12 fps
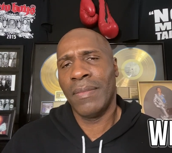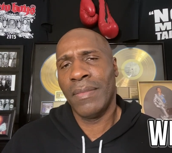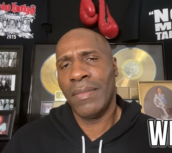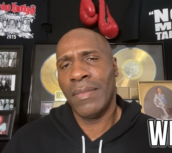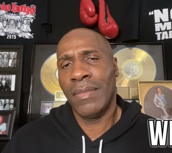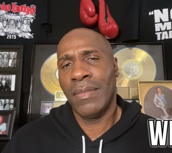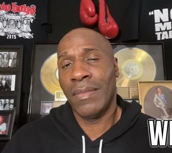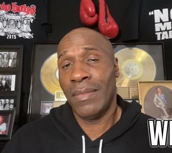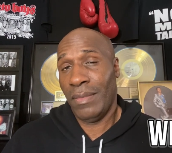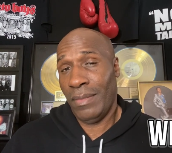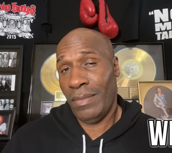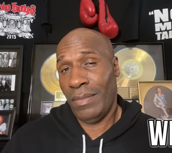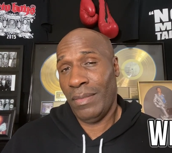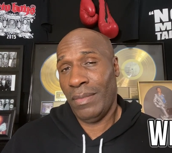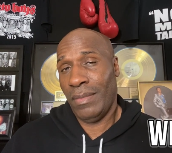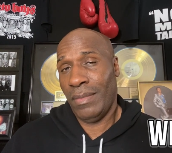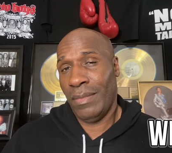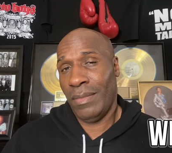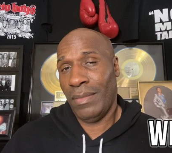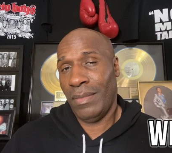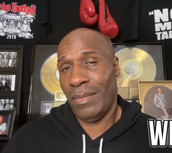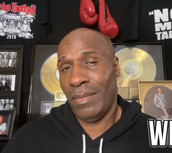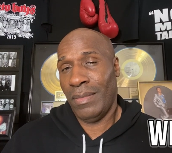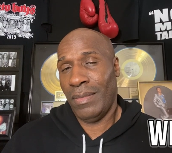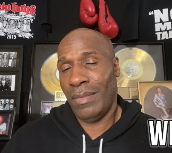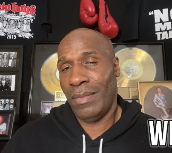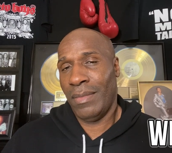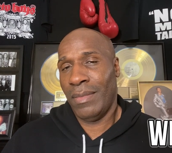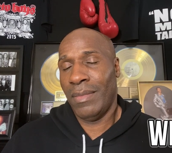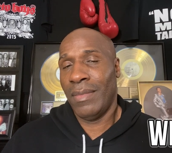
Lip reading: [no speech]